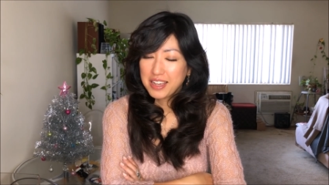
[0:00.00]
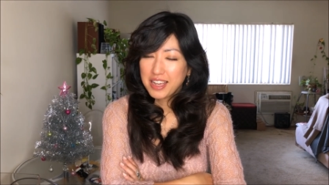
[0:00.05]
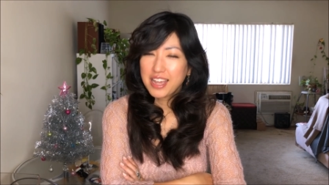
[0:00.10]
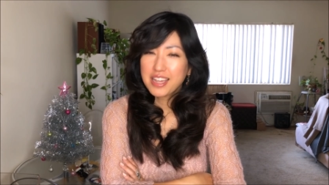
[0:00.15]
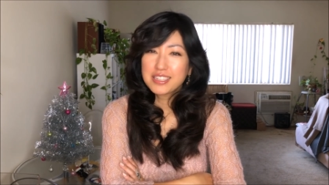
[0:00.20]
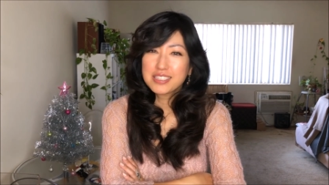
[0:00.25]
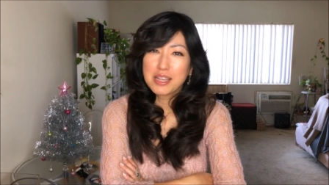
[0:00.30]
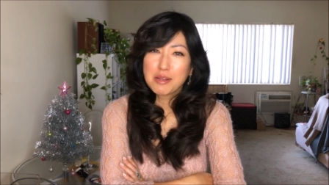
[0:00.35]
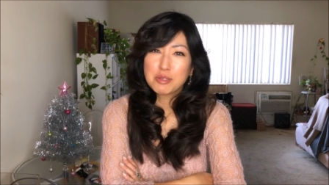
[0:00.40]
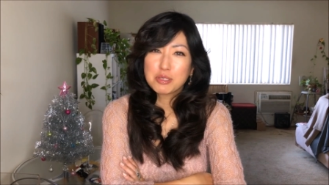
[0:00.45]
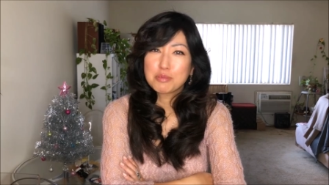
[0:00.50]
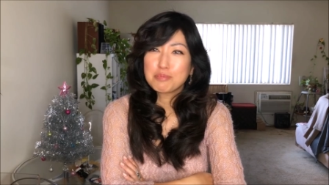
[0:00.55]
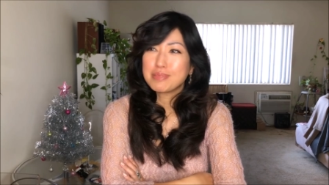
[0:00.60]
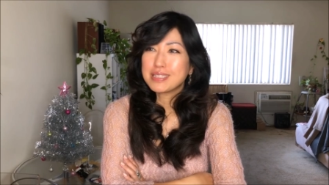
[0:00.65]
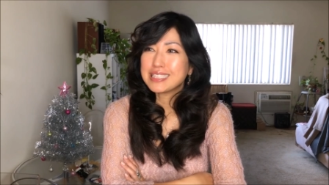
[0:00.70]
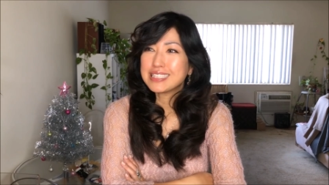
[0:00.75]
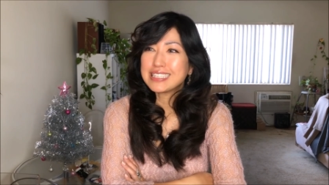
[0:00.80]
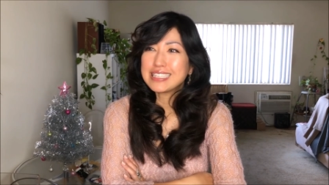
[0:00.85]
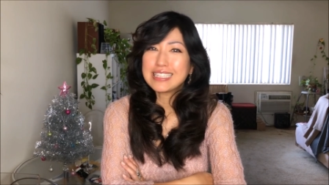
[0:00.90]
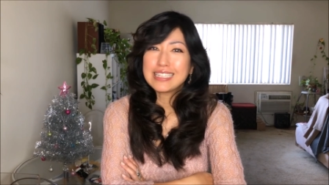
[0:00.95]
I guess I was
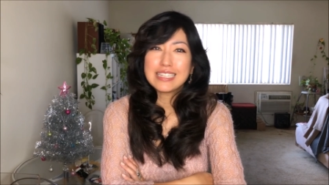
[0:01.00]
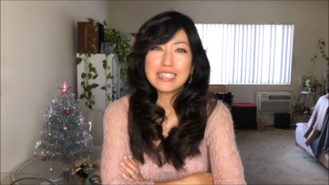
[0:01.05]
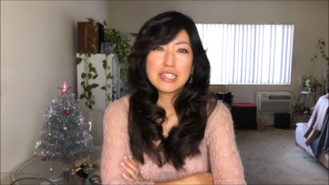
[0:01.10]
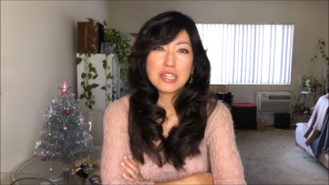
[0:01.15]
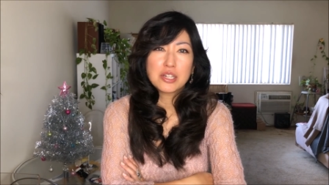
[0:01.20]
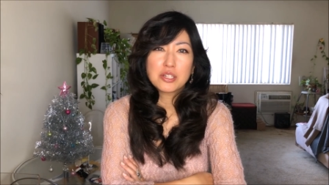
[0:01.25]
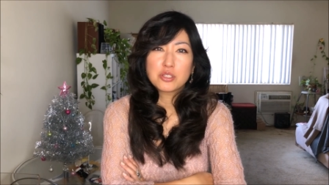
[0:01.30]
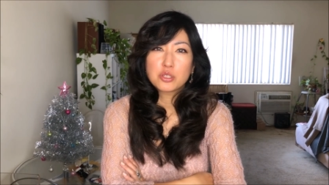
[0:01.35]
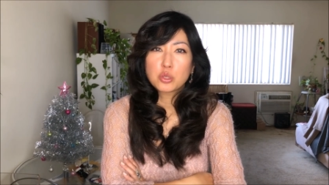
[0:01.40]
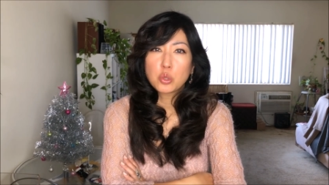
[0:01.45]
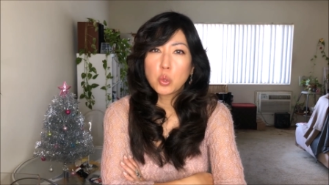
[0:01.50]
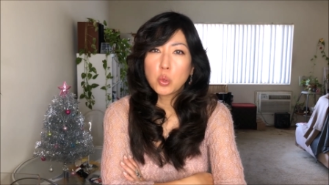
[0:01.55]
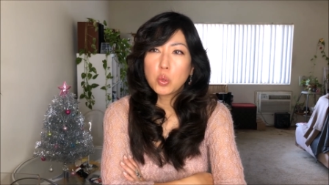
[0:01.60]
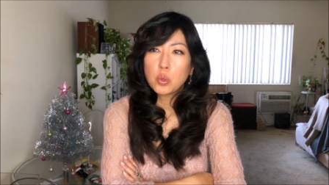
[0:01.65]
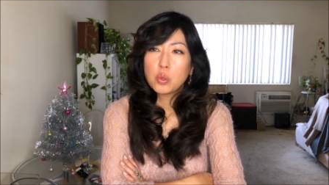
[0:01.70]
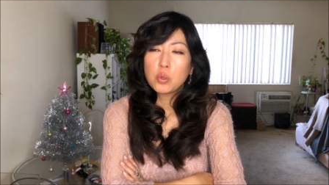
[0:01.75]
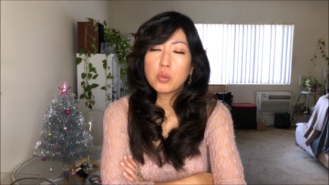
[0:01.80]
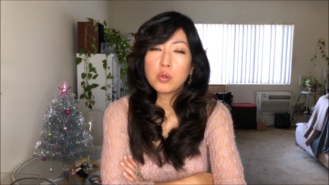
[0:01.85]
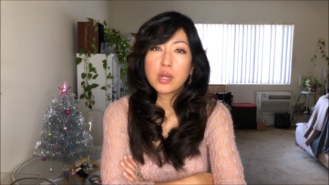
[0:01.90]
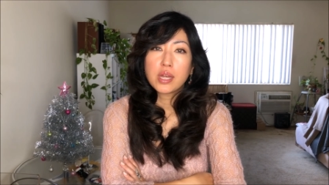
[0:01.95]
busy, you know,
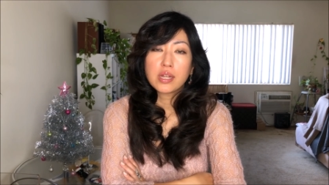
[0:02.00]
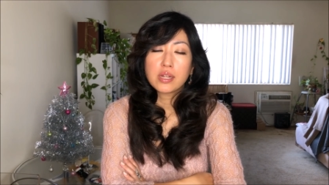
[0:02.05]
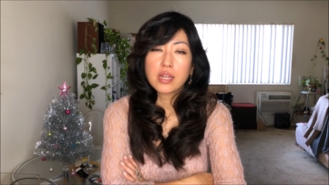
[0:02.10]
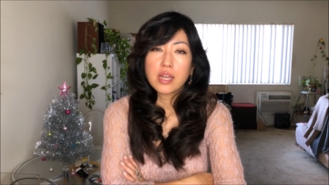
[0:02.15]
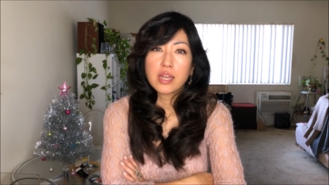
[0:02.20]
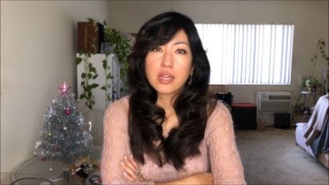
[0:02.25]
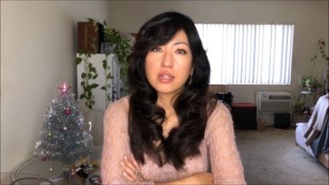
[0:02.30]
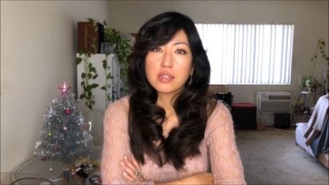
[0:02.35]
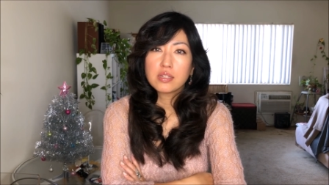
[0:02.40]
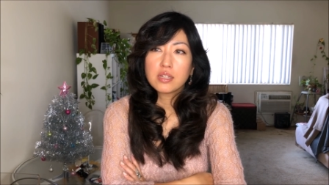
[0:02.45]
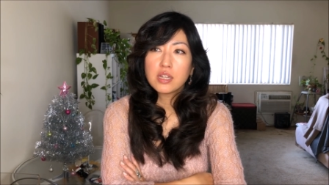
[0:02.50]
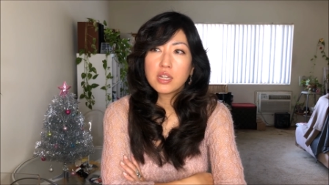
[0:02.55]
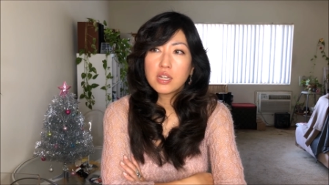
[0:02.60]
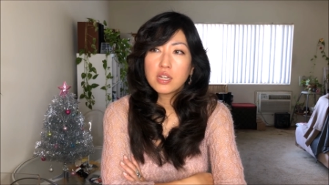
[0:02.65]
school, and I had